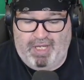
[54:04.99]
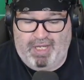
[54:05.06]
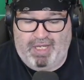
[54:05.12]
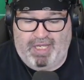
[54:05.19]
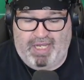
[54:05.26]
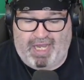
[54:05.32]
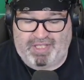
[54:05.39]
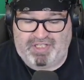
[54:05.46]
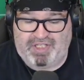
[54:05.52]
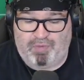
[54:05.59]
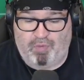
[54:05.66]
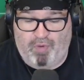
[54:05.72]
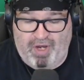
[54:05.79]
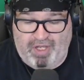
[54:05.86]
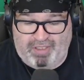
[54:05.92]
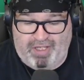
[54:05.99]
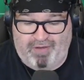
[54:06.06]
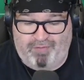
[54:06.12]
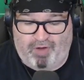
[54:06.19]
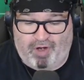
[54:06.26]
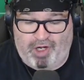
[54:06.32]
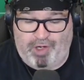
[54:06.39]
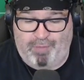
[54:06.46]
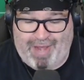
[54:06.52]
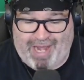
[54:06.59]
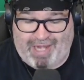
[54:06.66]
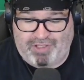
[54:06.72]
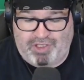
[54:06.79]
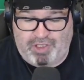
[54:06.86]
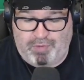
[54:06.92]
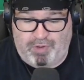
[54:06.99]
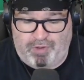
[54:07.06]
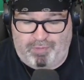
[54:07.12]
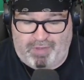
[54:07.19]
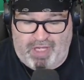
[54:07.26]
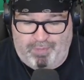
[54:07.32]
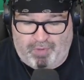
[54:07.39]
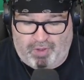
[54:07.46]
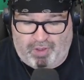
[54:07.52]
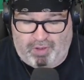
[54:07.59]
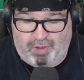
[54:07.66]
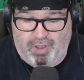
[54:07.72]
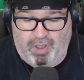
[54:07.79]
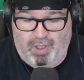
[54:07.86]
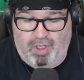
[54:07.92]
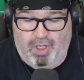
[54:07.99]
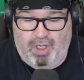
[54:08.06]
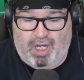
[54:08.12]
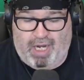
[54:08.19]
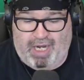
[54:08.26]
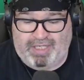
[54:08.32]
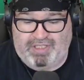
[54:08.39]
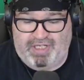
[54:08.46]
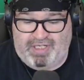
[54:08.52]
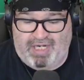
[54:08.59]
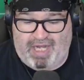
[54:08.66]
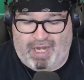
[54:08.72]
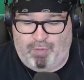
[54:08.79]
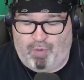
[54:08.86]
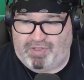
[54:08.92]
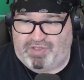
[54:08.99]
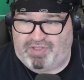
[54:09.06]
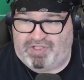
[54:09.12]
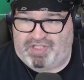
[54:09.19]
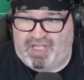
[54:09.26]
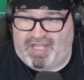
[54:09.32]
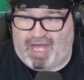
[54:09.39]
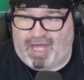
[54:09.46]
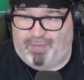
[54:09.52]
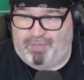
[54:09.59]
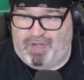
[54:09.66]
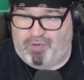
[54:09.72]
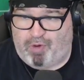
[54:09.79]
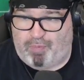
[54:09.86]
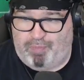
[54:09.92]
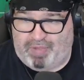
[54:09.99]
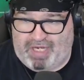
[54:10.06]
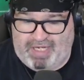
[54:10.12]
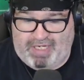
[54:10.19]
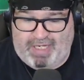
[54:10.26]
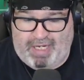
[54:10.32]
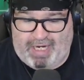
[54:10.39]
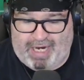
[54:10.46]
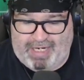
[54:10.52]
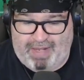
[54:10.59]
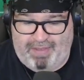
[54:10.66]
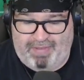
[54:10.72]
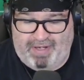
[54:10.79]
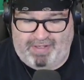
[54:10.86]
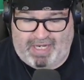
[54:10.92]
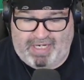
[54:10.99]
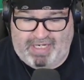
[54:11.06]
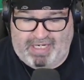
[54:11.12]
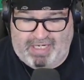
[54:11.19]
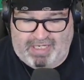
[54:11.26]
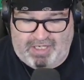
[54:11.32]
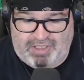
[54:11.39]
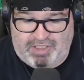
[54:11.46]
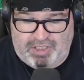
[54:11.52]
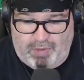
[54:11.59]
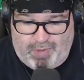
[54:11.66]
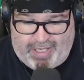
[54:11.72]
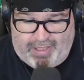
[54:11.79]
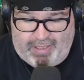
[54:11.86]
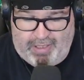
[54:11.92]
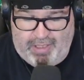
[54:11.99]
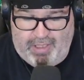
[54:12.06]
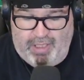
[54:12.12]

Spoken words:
He had some really fun matches with people. I did not want to see that be repeated. I didn't think they needed to do it.